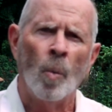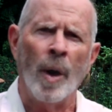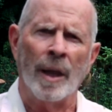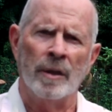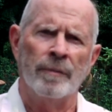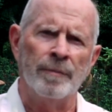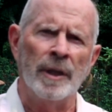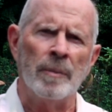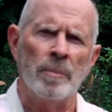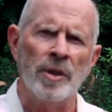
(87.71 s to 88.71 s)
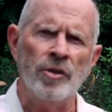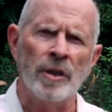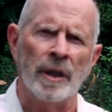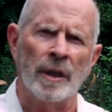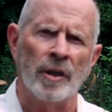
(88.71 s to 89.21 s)
While in Flint,
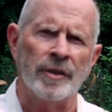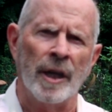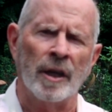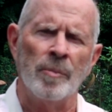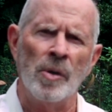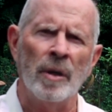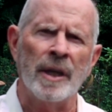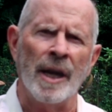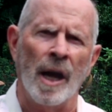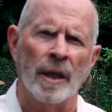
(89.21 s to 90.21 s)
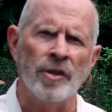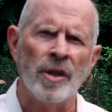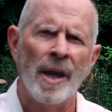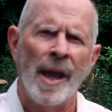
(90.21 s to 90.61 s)
Michigan, I was at a community college